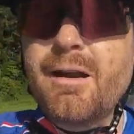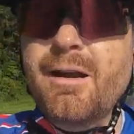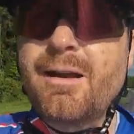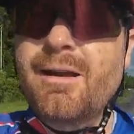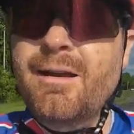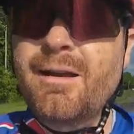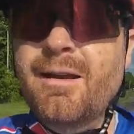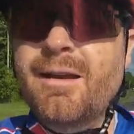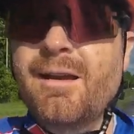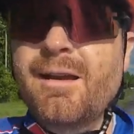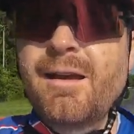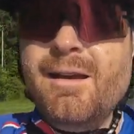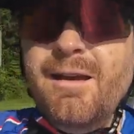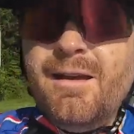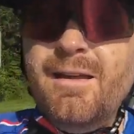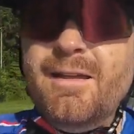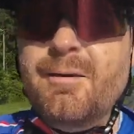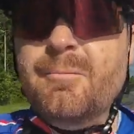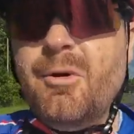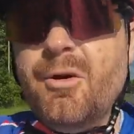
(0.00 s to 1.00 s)

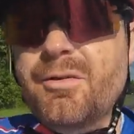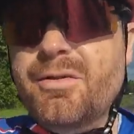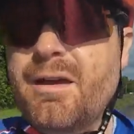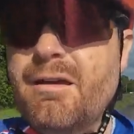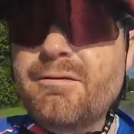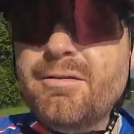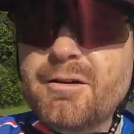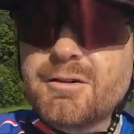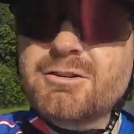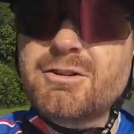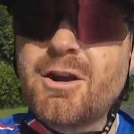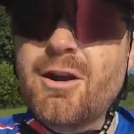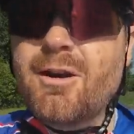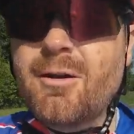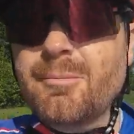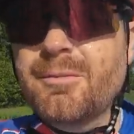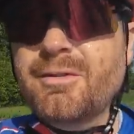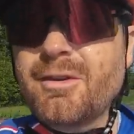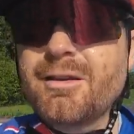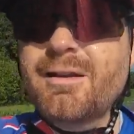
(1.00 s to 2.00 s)
And they both have their charms